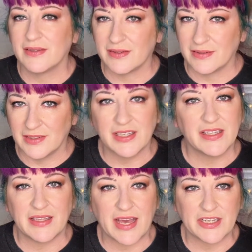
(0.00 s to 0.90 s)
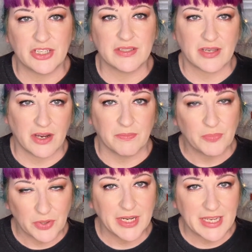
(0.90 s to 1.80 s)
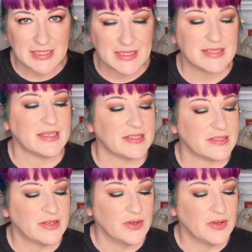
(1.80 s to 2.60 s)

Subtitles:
Lily lashes are pretty consistent